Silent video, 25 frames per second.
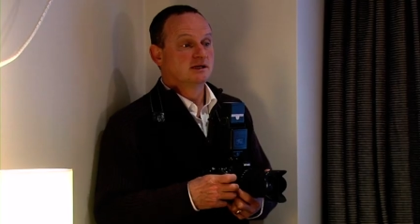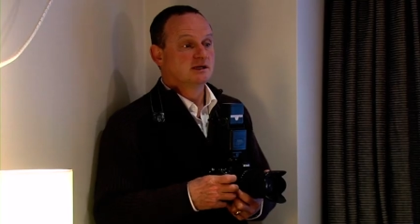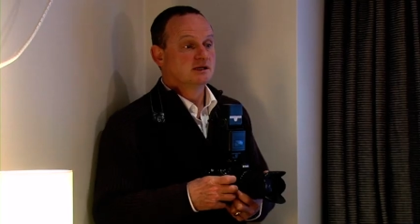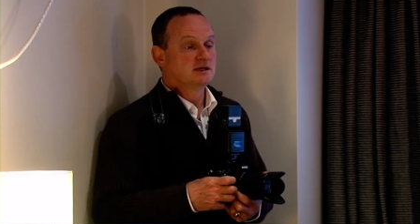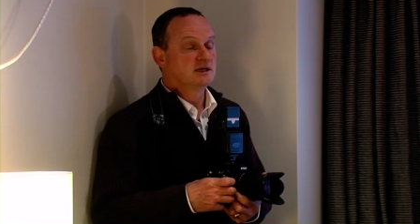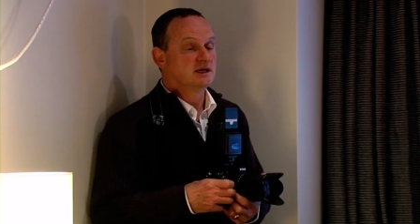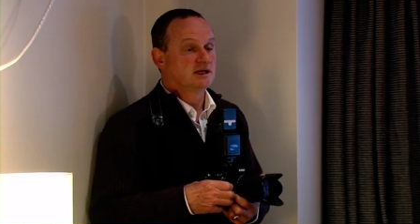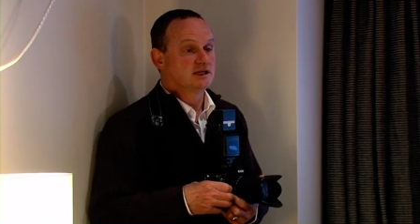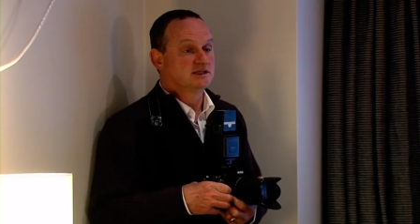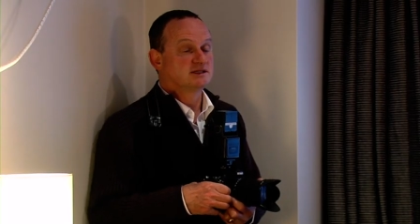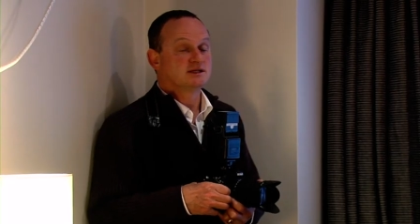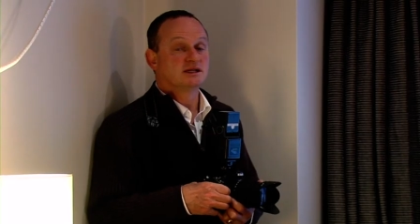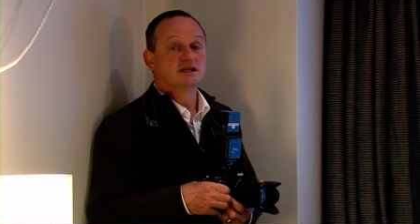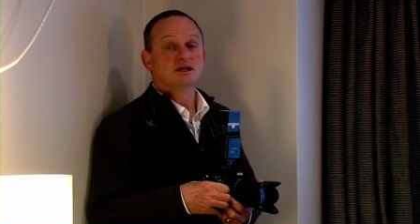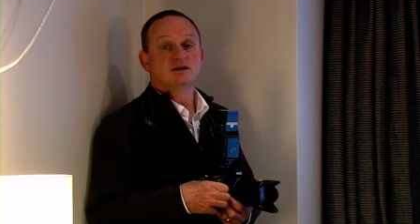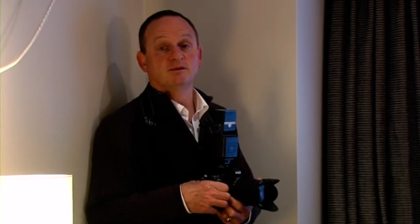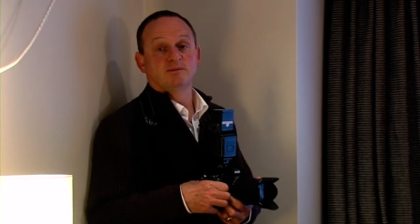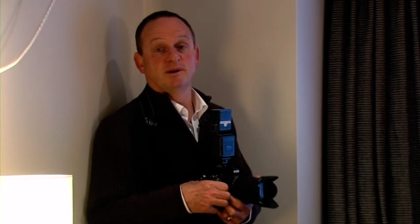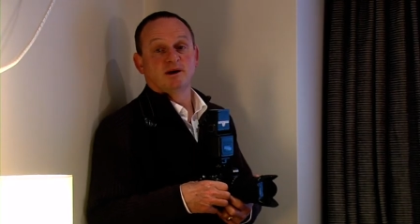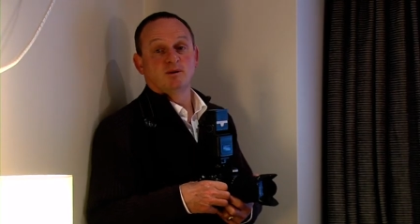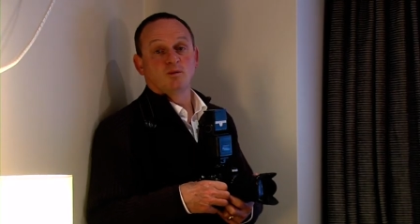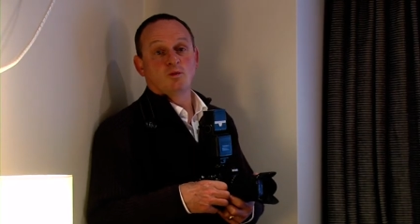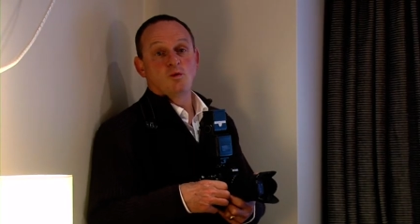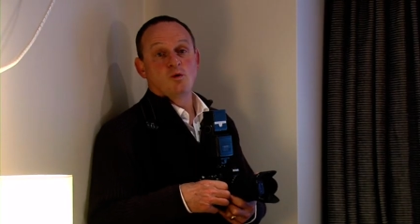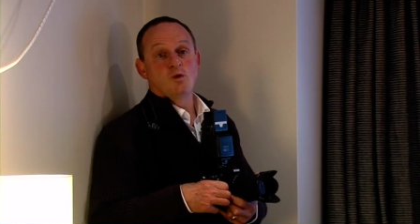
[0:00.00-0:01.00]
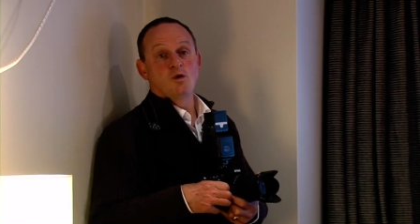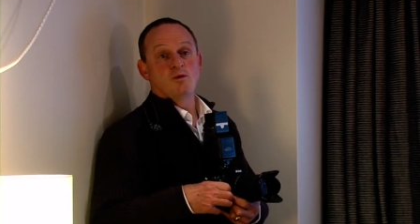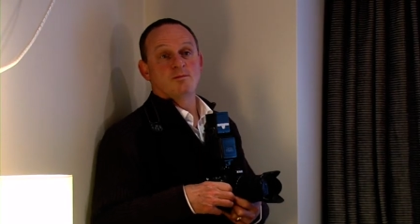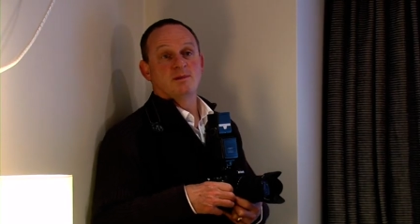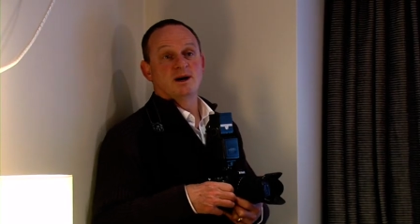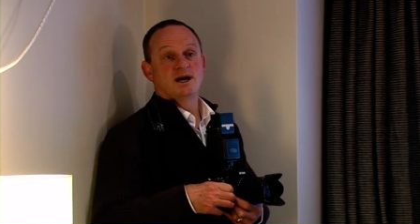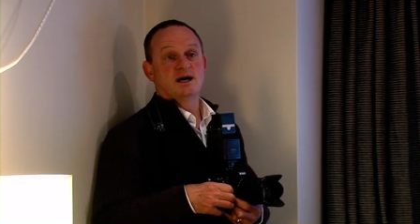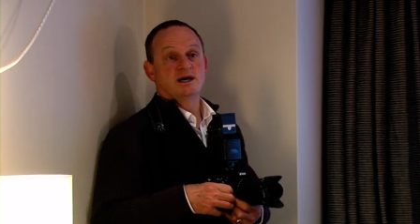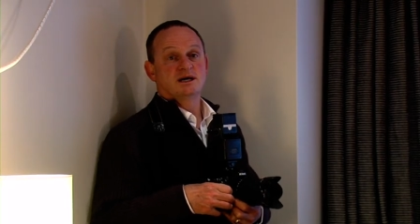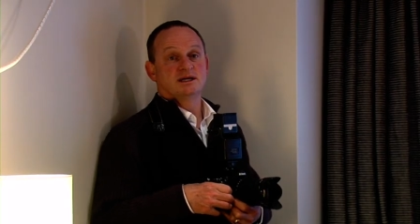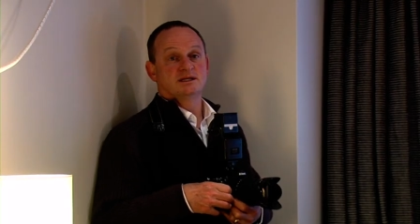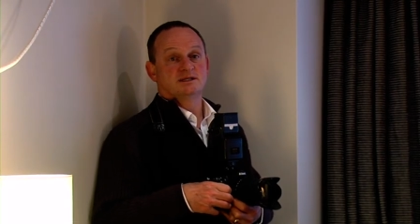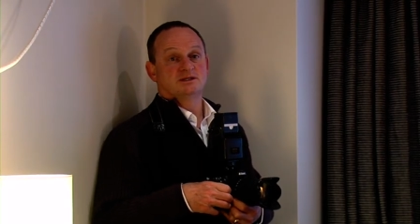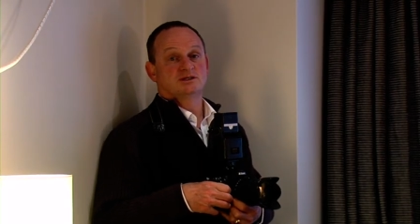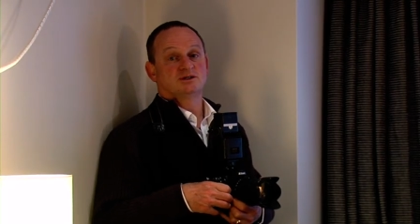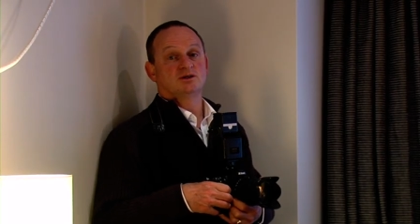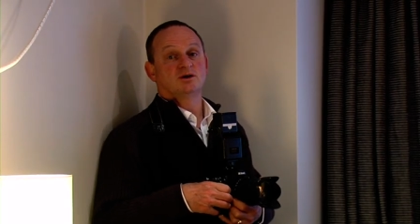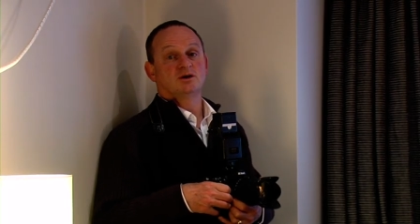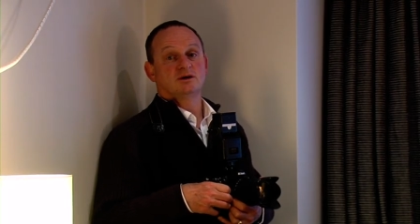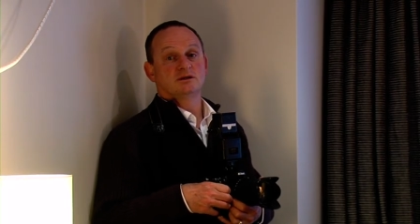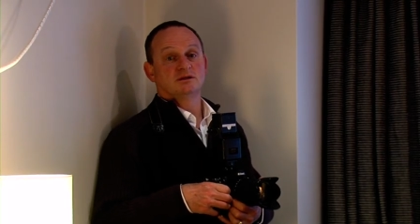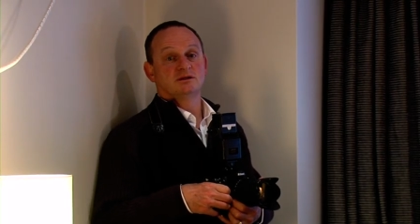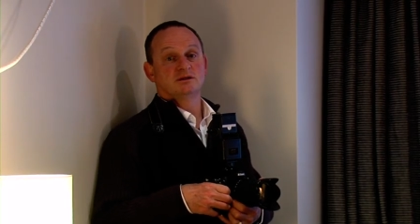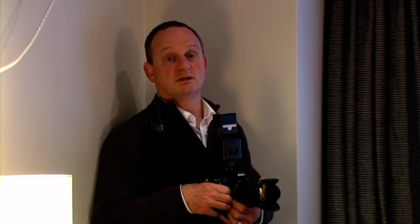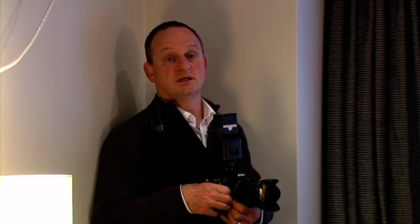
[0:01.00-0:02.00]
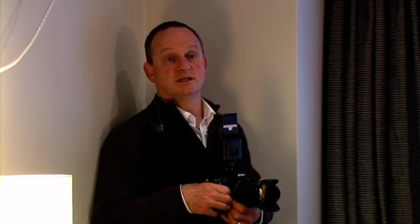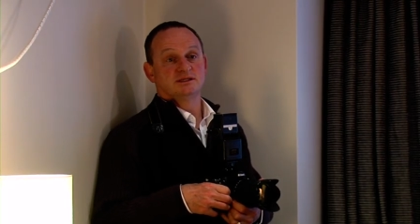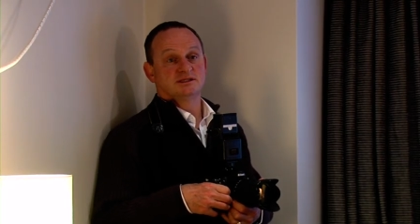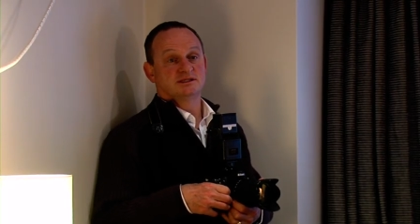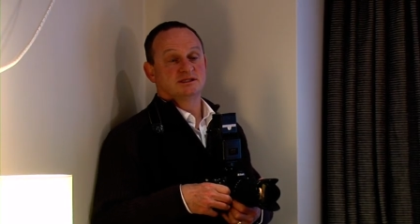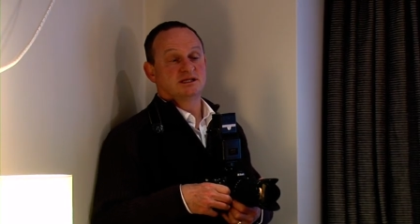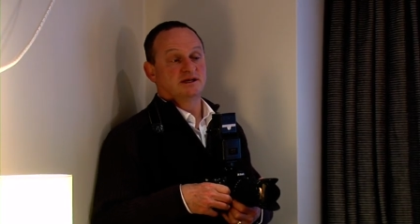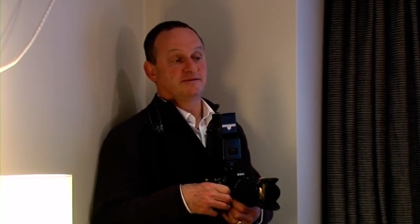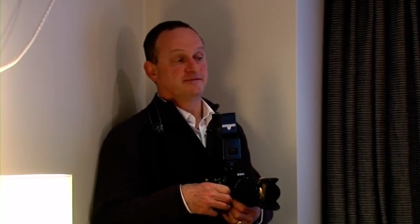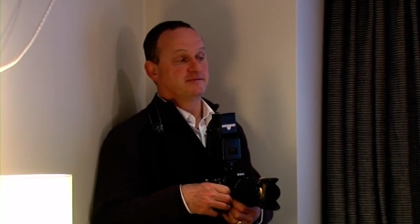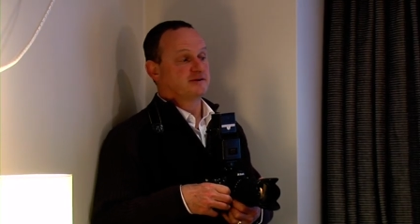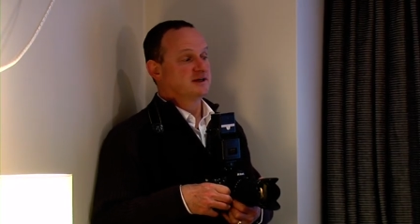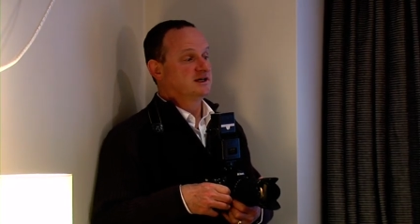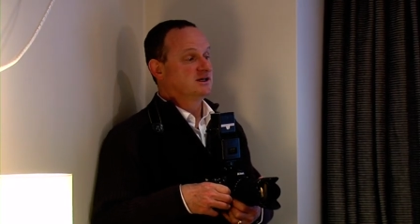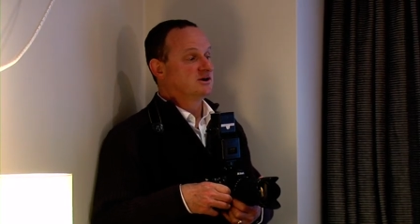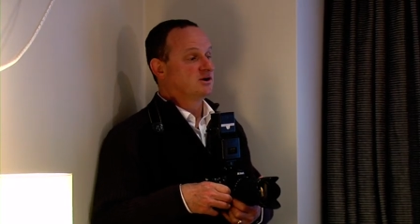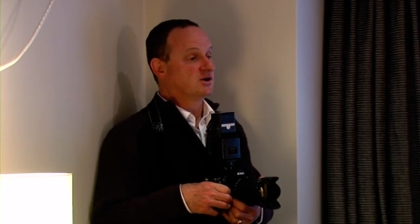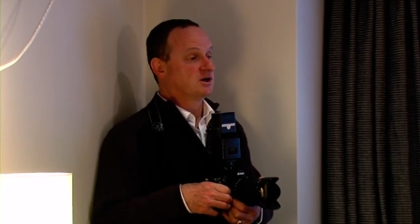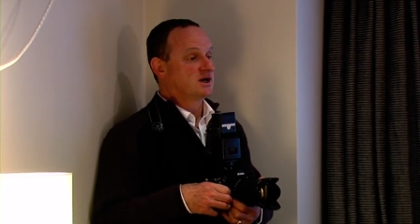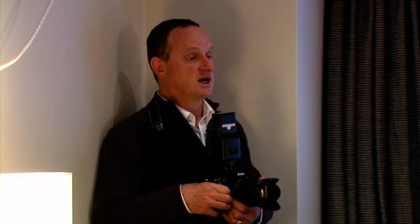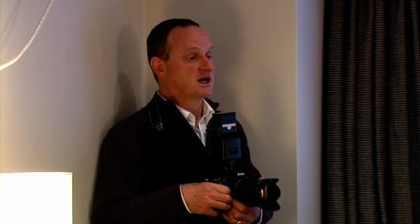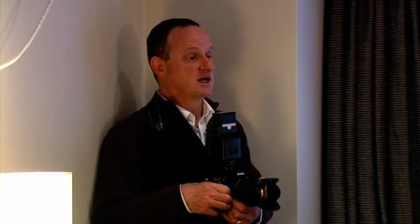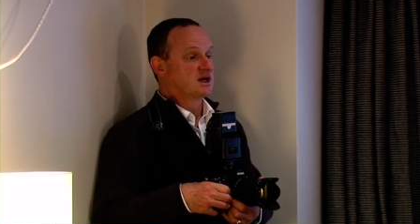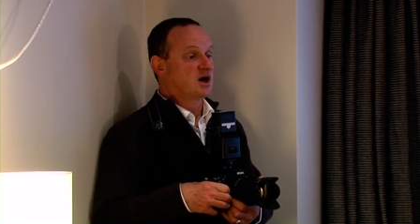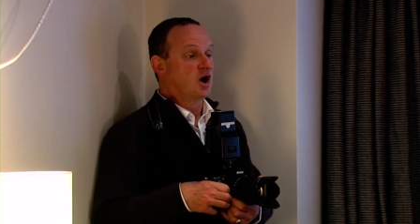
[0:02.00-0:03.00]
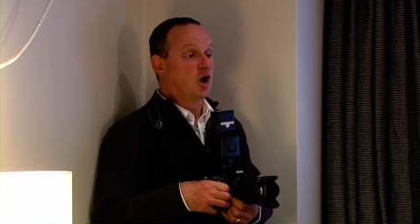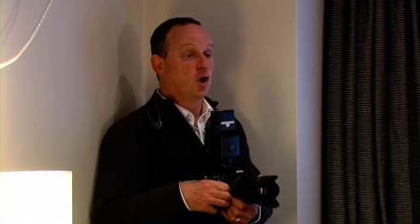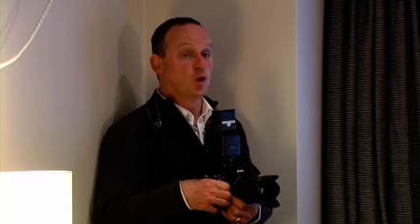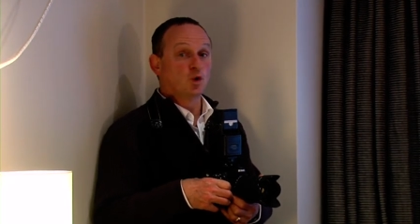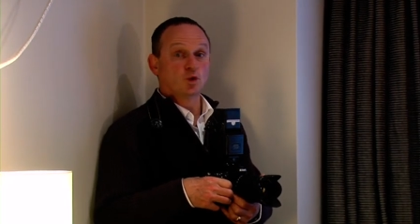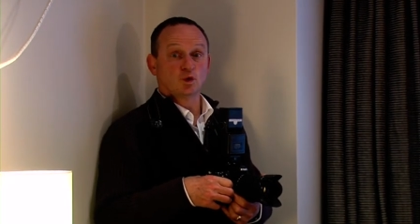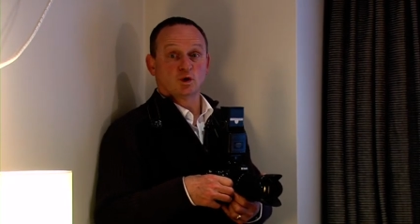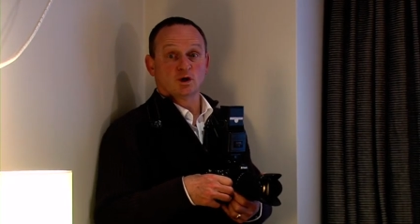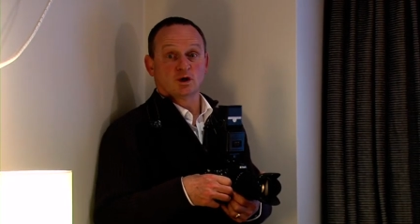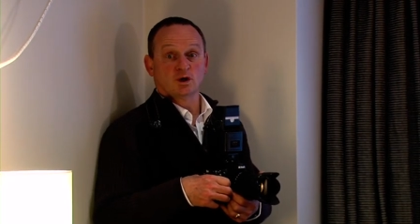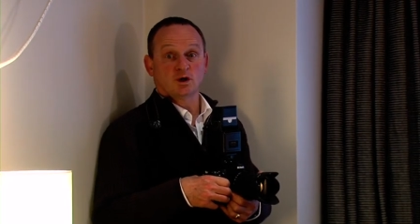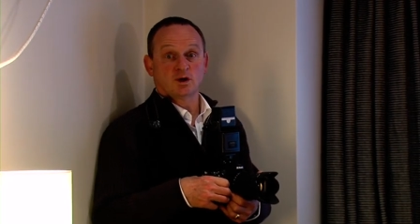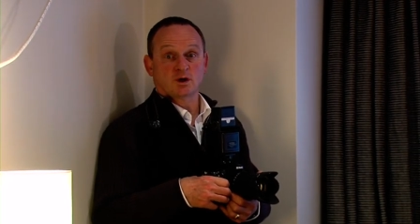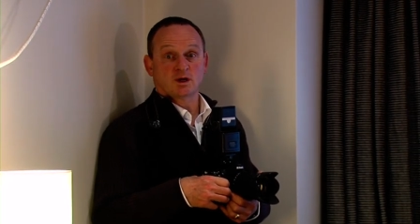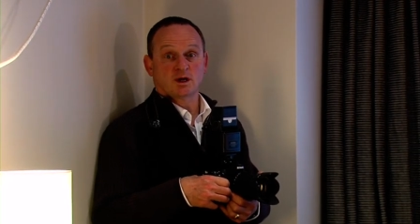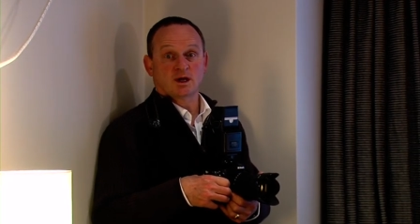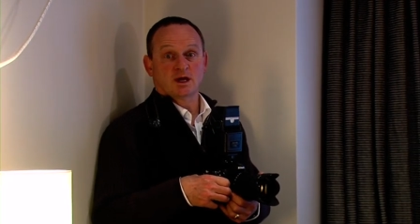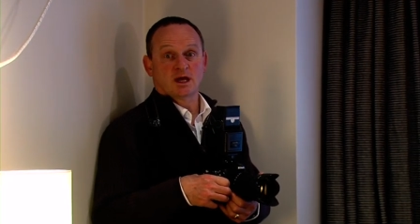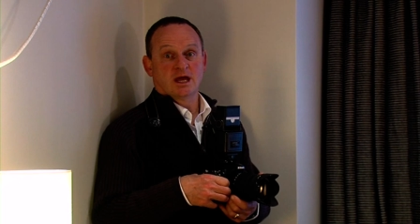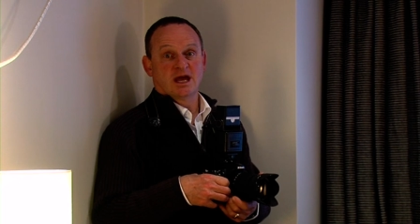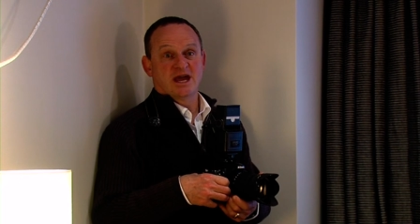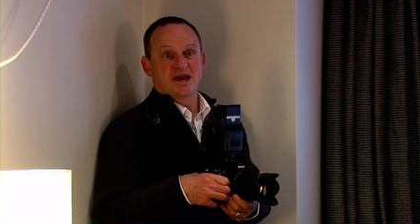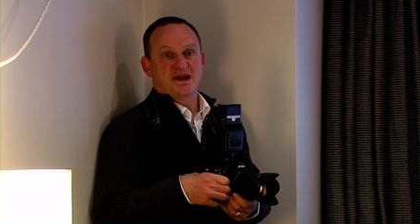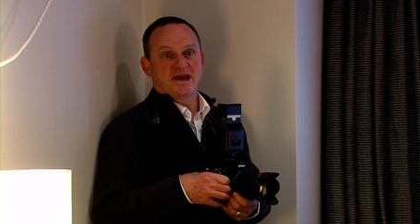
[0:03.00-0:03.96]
You know, it's a little bit warmer. It's definitely not a cold look.